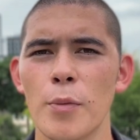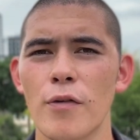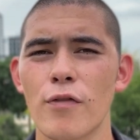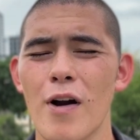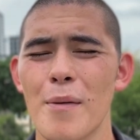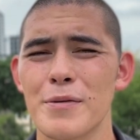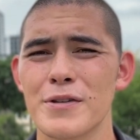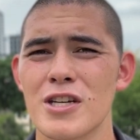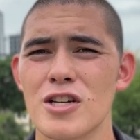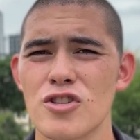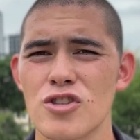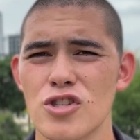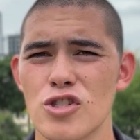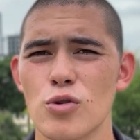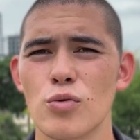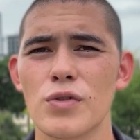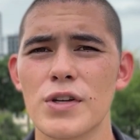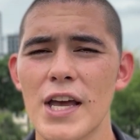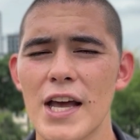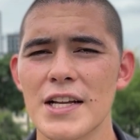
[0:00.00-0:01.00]
of repetitions
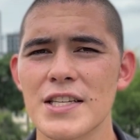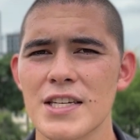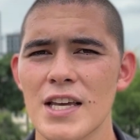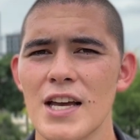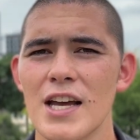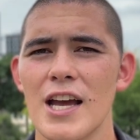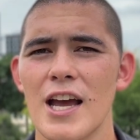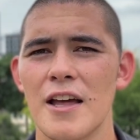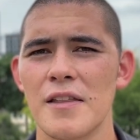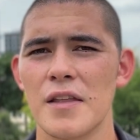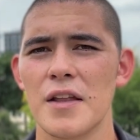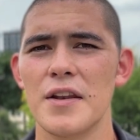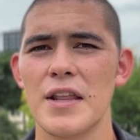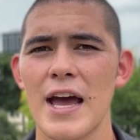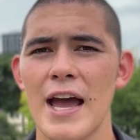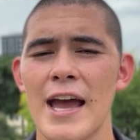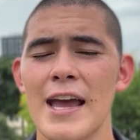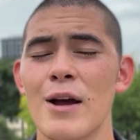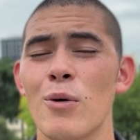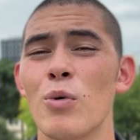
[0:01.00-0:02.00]
you get in the day.